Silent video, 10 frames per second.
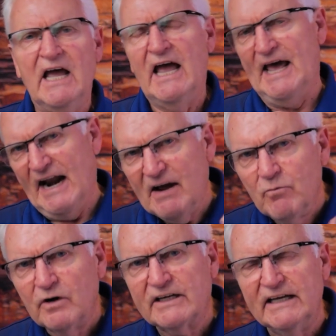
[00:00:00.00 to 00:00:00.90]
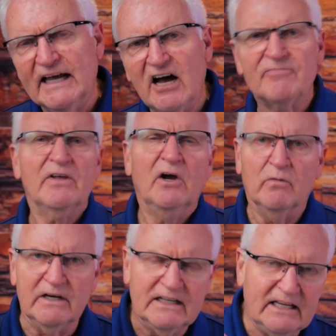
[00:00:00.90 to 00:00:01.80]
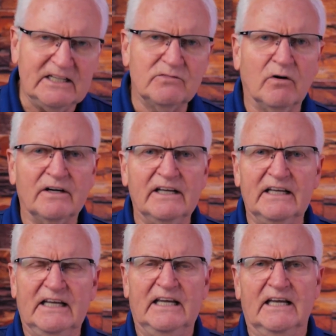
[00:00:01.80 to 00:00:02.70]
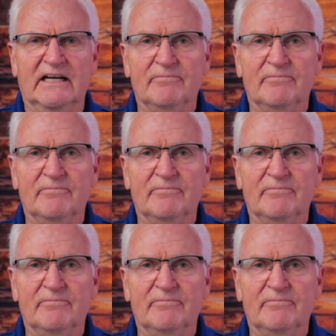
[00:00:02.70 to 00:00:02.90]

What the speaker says: And I'm working out what He is working in.